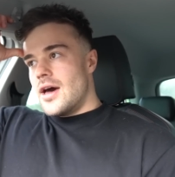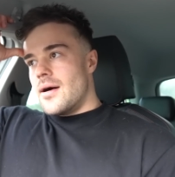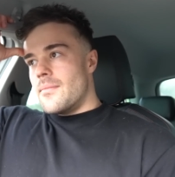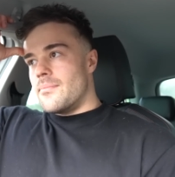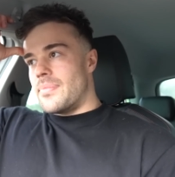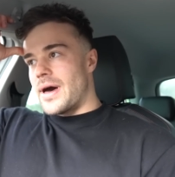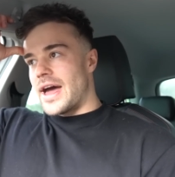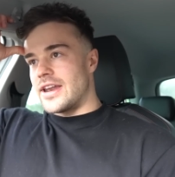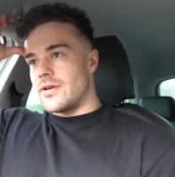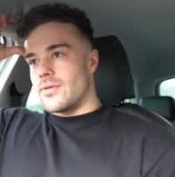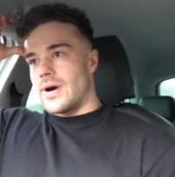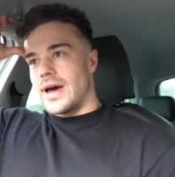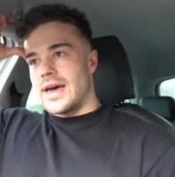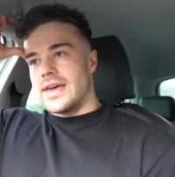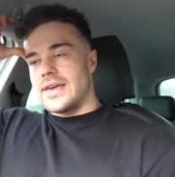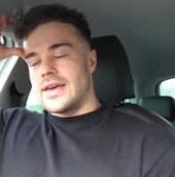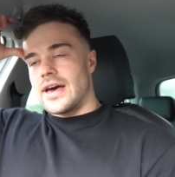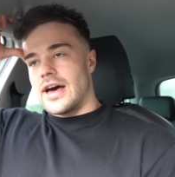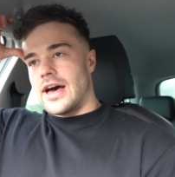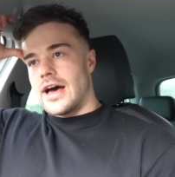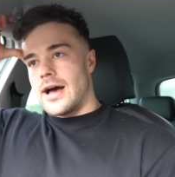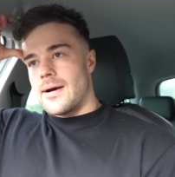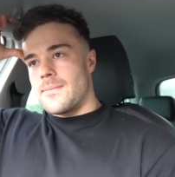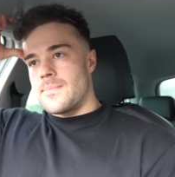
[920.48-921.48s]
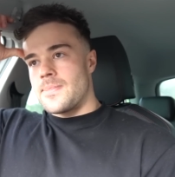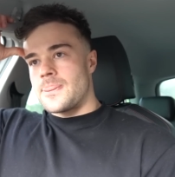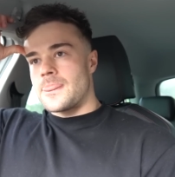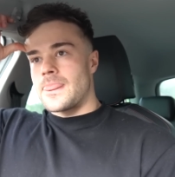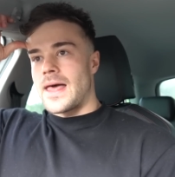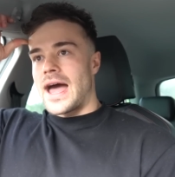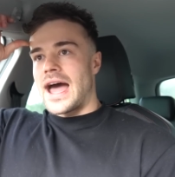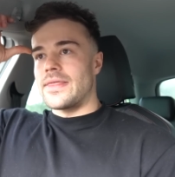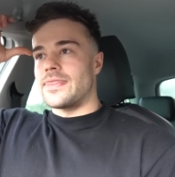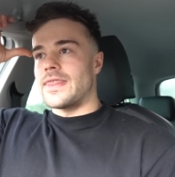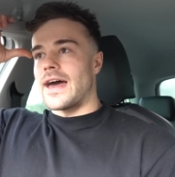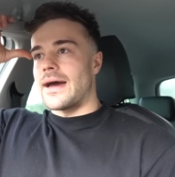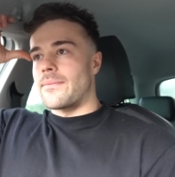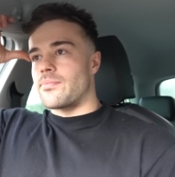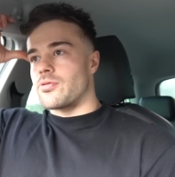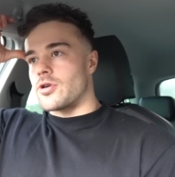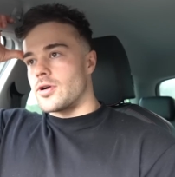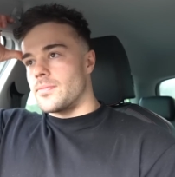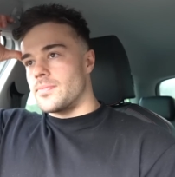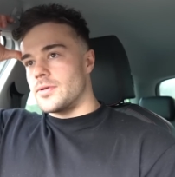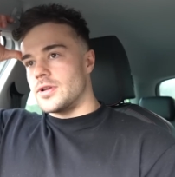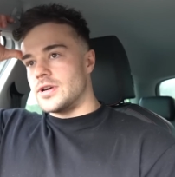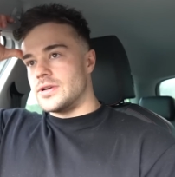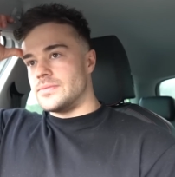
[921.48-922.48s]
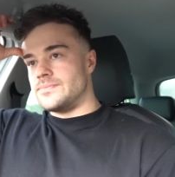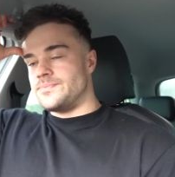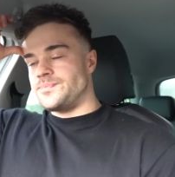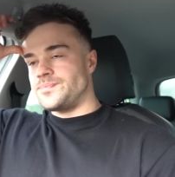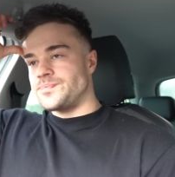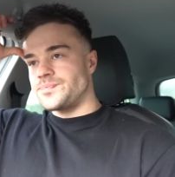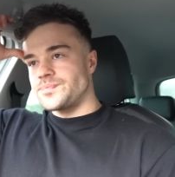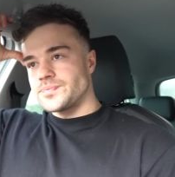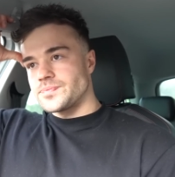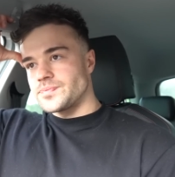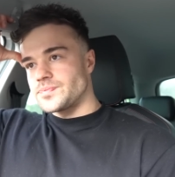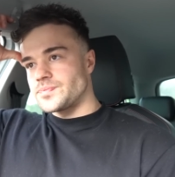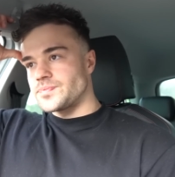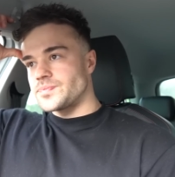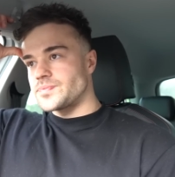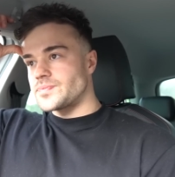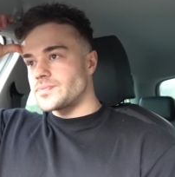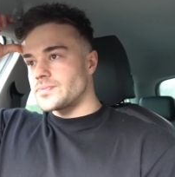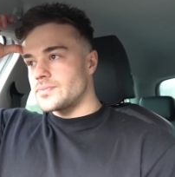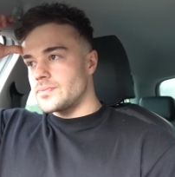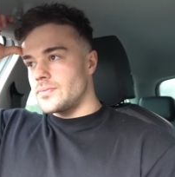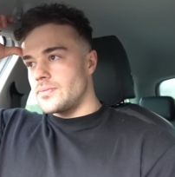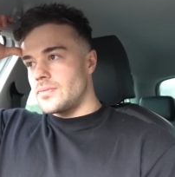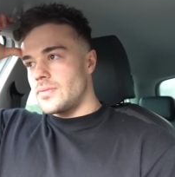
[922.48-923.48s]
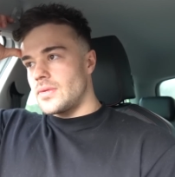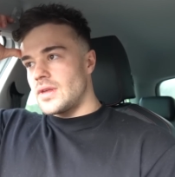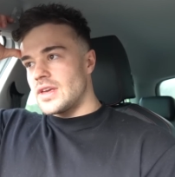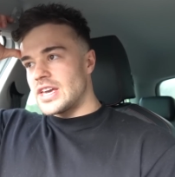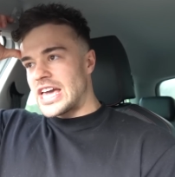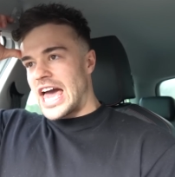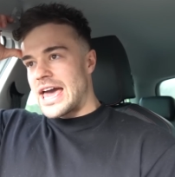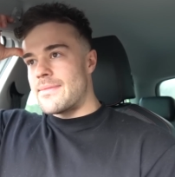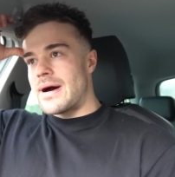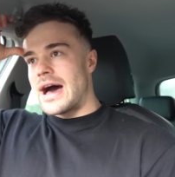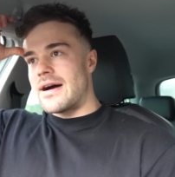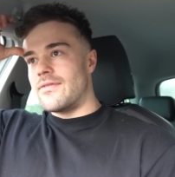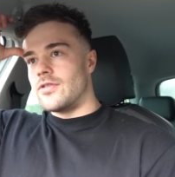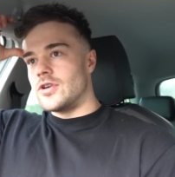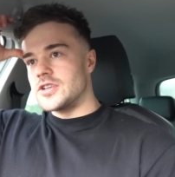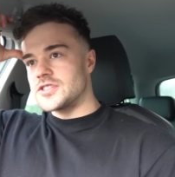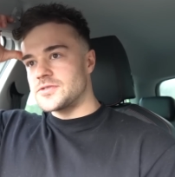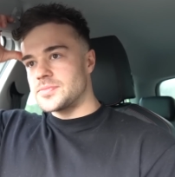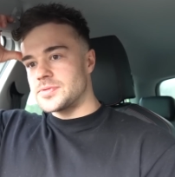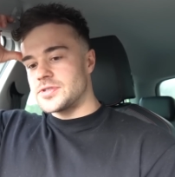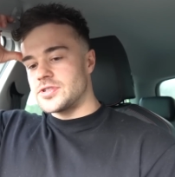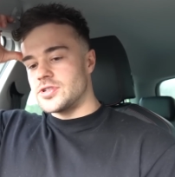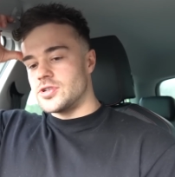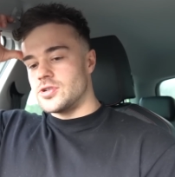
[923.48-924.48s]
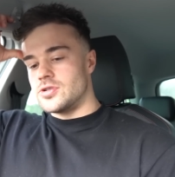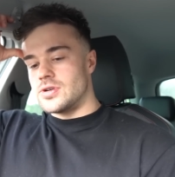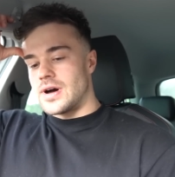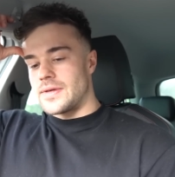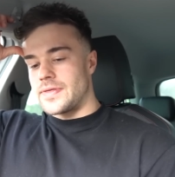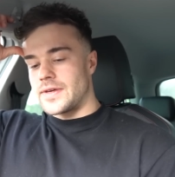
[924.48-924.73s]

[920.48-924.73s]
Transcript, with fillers: but anyway um i had that problem came out of hospital.